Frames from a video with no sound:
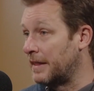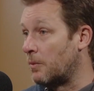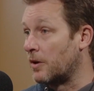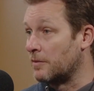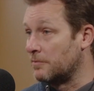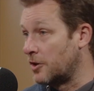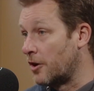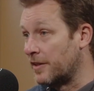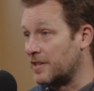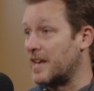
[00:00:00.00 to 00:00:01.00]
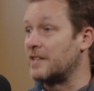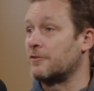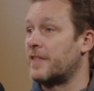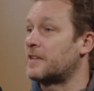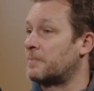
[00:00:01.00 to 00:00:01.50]
They want to go to the centre,
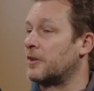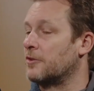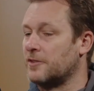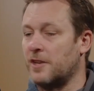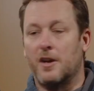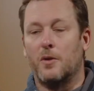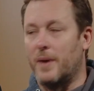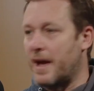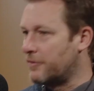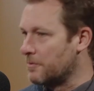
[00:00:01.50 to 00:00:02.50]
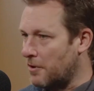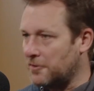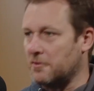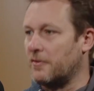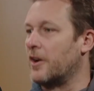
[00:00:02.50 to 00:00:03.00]
and that's because we have
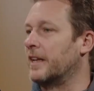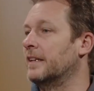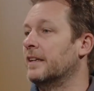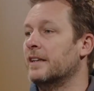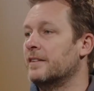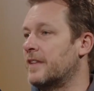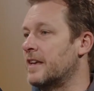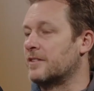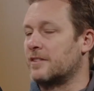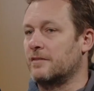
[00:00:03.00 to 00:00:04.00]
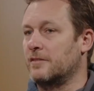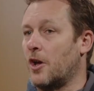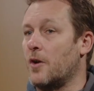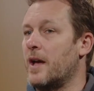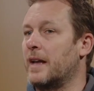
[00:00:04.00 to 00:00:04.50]
compulsory voting. There's
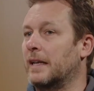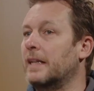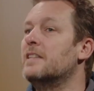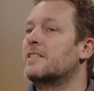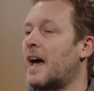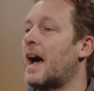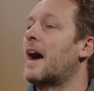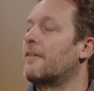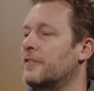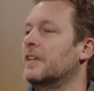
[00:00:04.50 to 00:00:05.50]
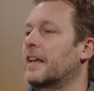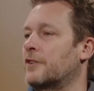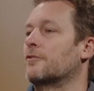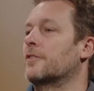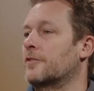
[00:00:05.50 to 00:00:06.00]
at least half the
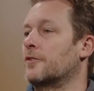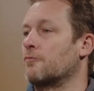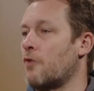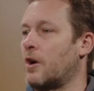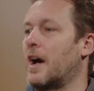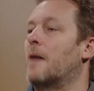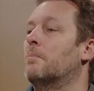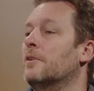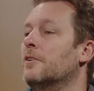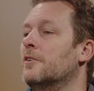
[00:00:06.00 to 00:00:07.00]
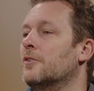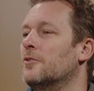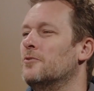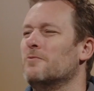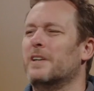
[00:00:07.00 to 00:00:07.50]
electorate that rock up
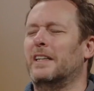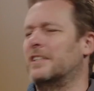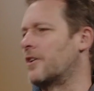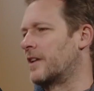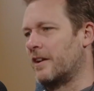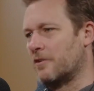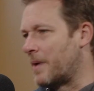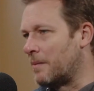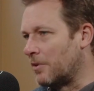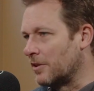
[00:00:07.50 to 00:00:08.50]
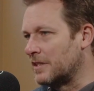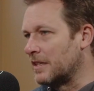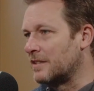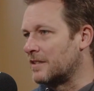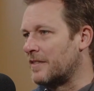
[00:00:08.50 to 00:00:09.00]
who really don't care about
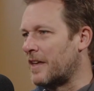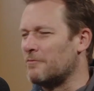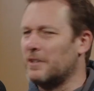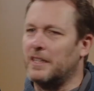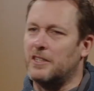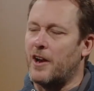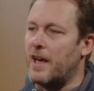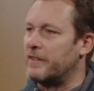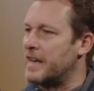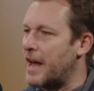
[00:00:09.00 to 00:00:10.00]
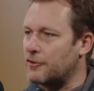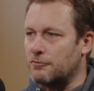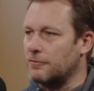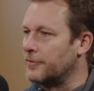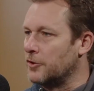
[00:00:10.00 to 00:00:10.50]
politics, and they really don't have a
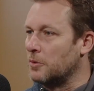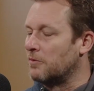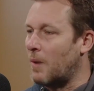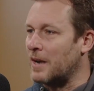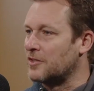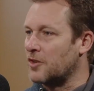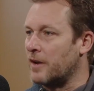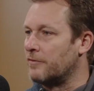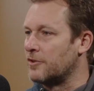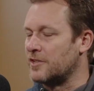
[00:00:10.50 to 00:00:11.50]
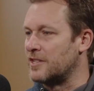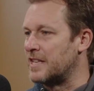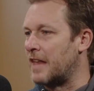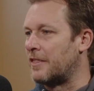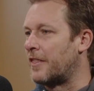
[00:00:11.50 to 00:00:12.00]
natural view of one side versus
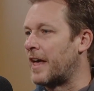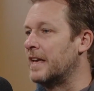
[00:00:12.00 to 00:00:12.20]
the other.